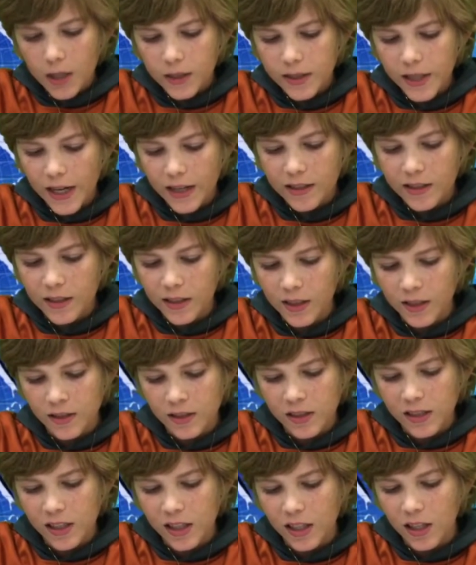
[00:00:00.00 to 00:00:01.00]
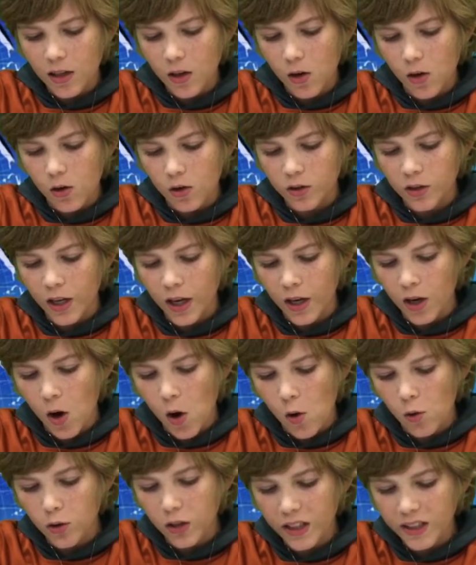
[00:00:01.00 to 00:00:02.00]
Texans killed and
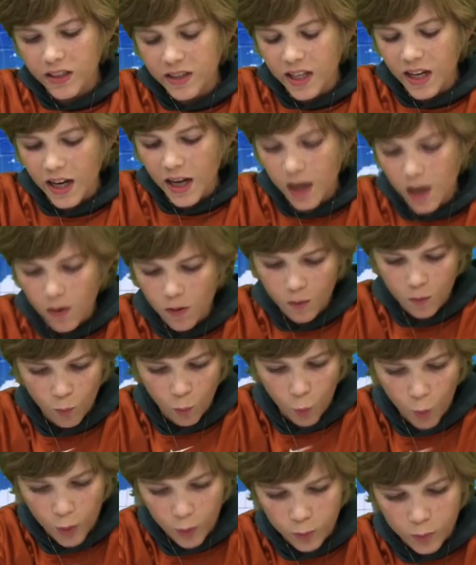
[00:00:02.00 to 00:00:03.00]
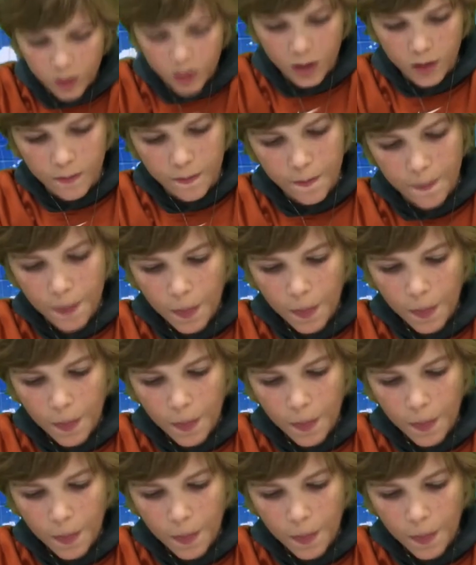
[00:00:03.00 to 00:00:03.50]
only 10 wounded.